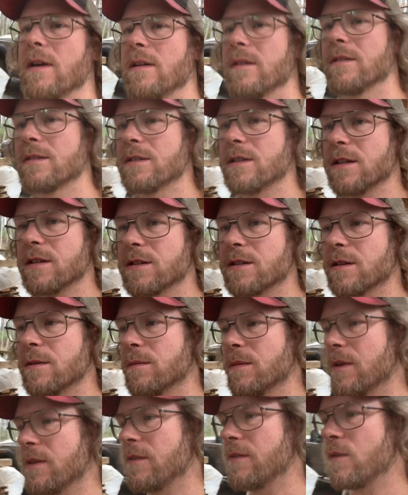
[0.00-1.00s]

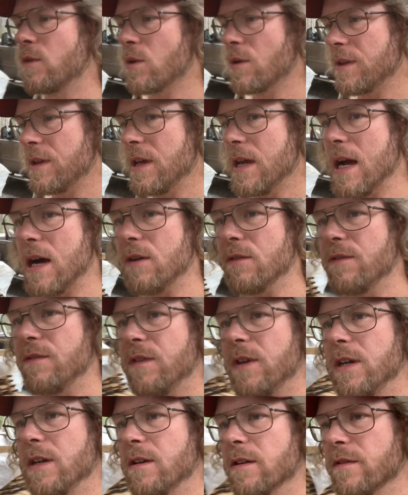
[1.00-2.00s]
system for the
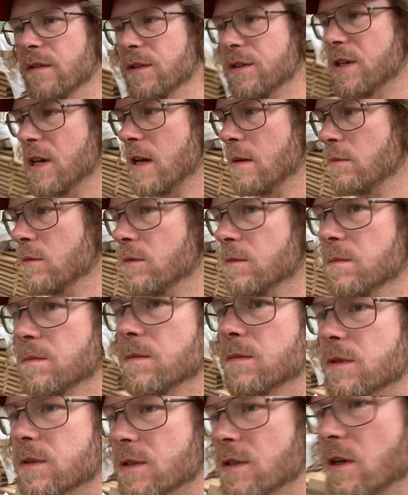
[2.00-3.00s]
outfeed of the table.
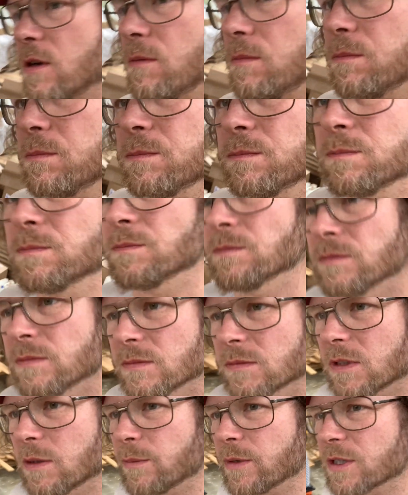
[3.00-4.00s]
So let me